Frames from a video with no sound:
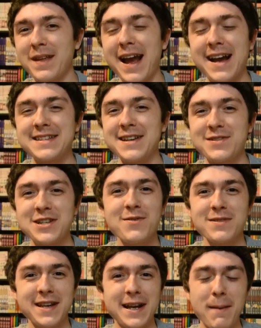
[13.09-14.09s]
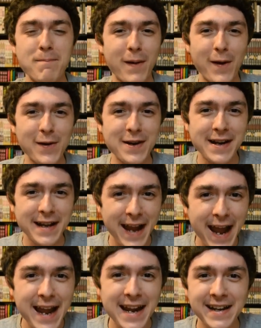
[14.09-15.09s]
as if she was like a bird in a
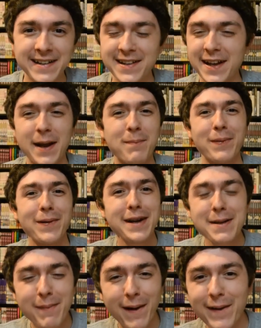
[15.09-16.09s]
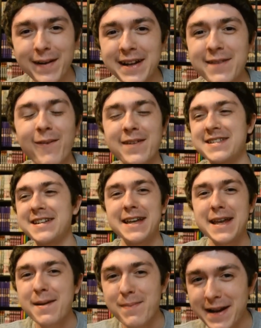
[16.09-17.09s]
cage, like a pretty bird he wants to
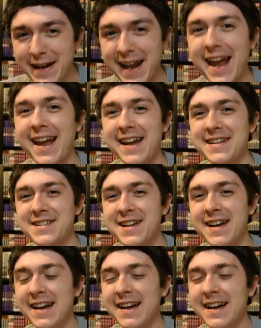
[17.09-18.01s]
keep in a cage.